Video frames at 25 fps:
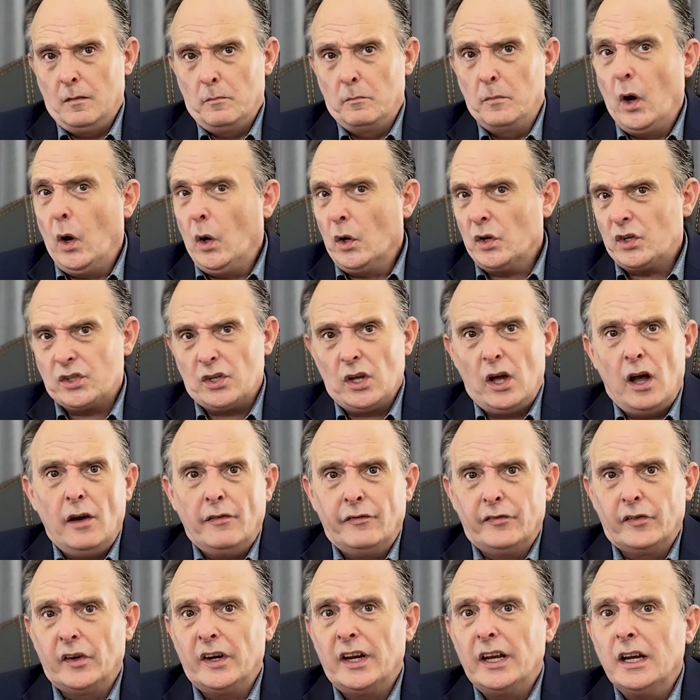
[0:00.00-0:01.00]
Most
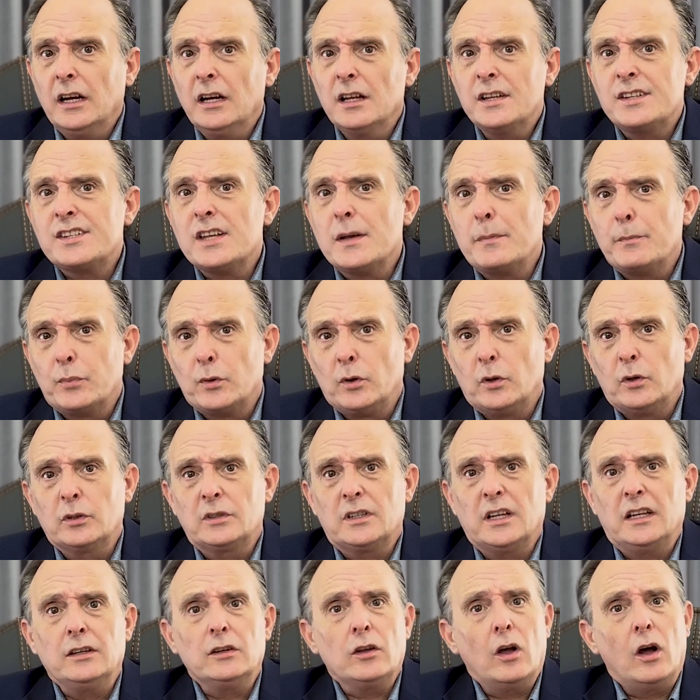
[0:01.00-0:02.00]
offer English
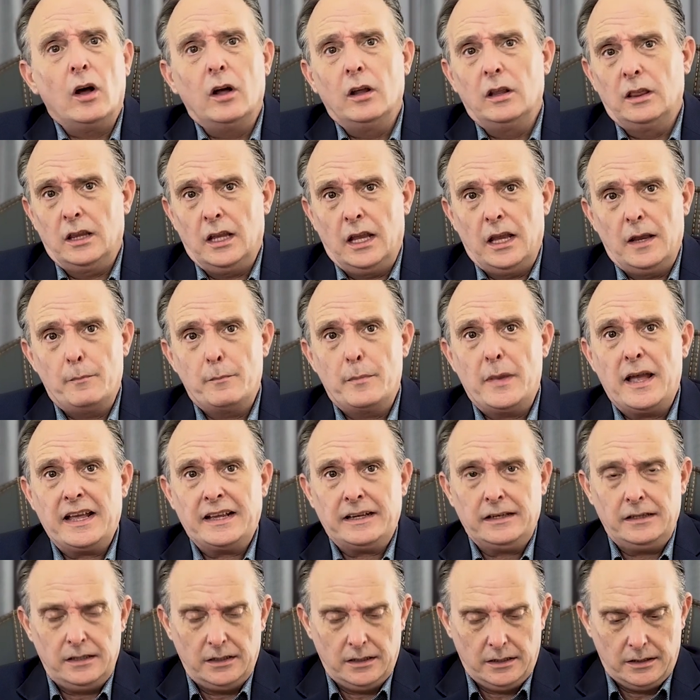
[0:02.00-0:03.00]
support and online
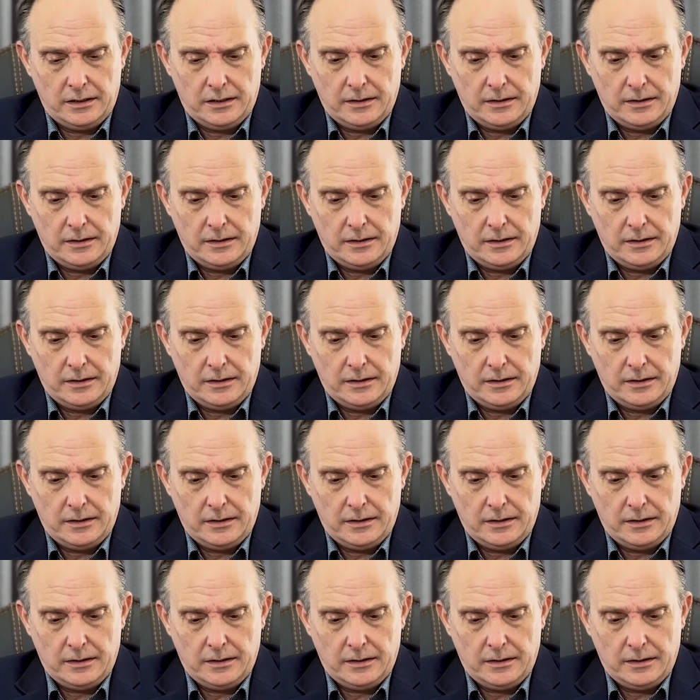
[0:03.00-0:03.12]
banking.